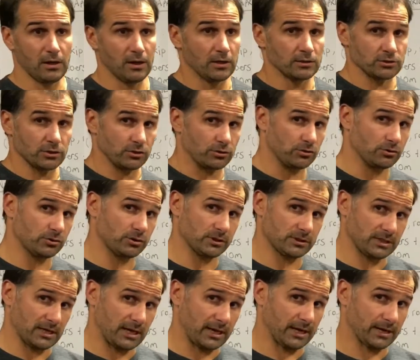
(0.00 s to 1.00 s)
So you
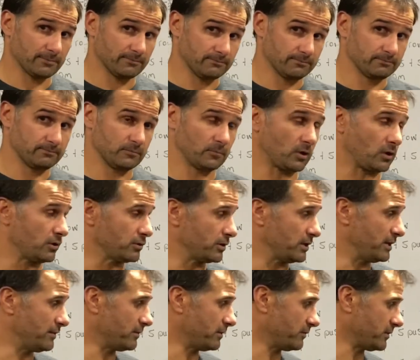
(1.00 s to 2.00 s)
decide on your
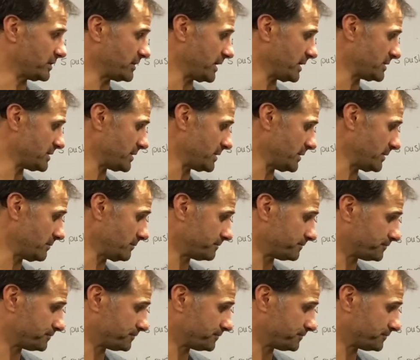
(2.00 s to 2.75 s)
level of intensity.